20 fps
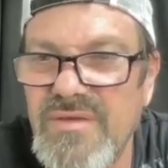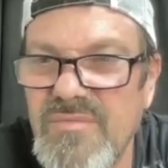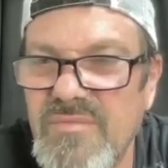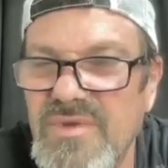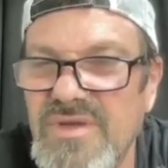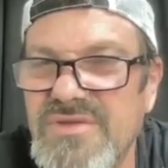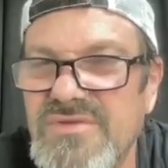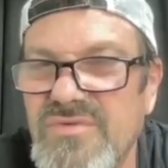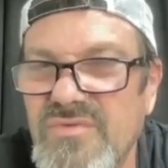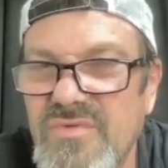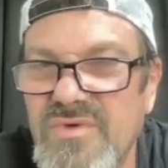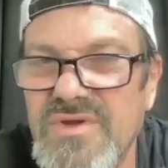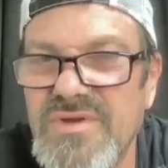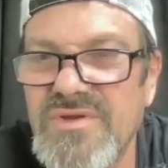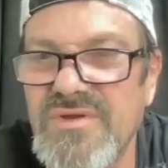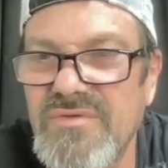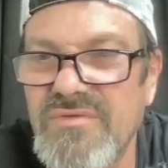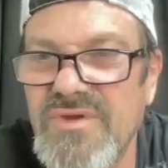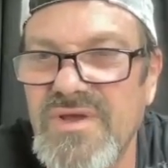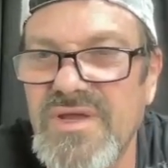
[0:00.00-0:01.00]
Makes you
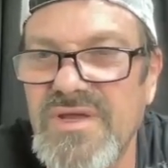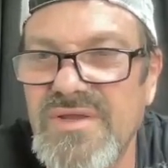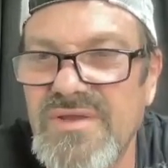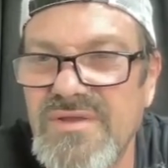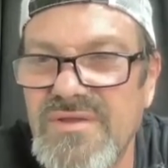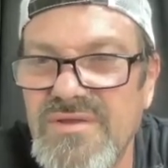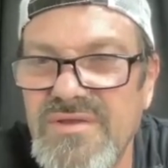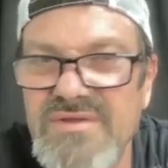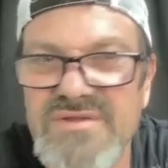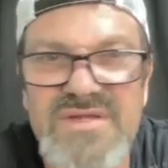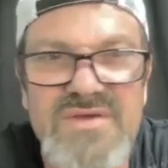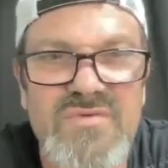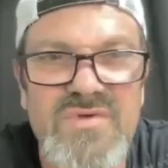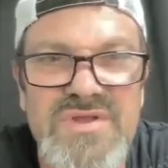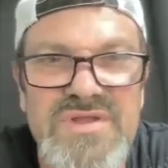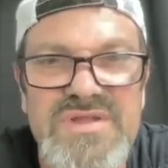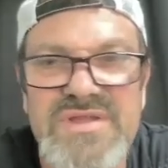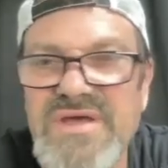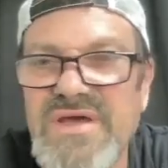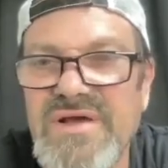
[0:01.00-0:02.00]
wonder, right? Because they
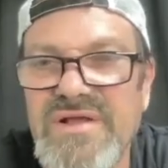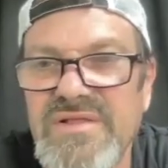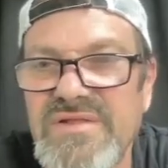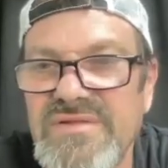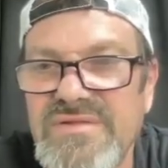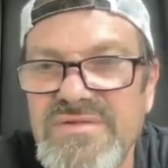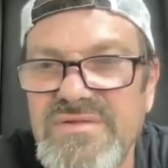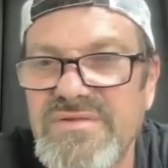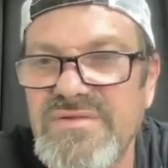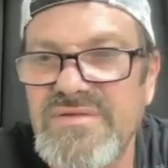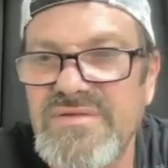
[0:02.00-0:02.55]
wouldn't tell us.